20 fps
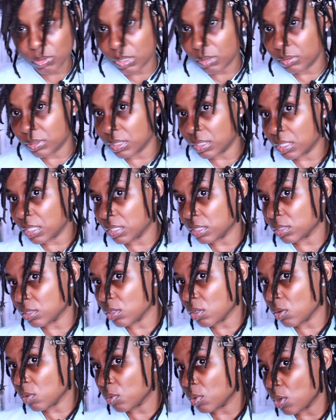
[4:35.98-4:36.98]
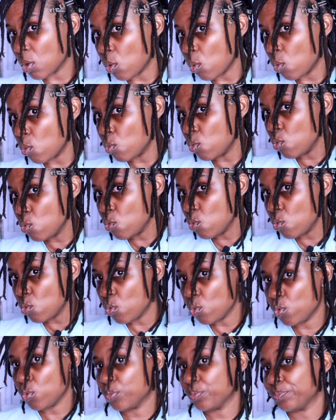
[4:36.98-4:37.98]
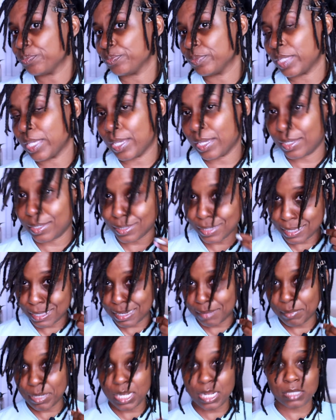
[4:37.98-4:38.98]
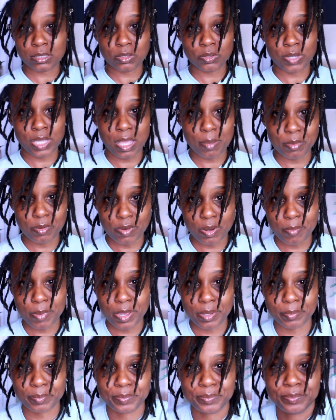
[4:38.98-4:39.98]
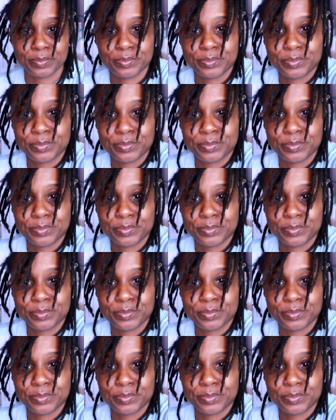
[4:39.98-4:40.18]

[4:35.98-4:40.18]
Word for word: oh, that was a nice long one. Ooh, yeah, yeah, that my last. Okay, I'll be right back.